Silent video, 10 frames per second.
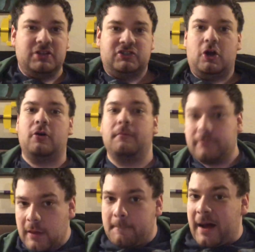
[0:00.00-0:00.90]
So
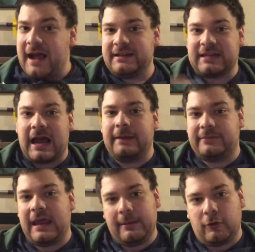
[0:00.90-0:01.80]
my
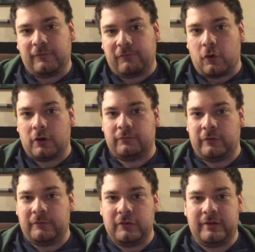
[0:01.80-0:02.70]
timetable for
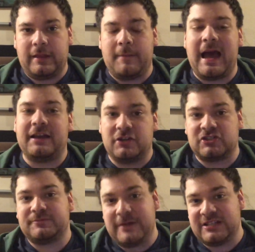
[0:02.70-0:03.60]
reviewing them had to
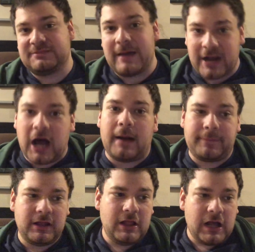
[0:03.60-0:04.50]
be sped up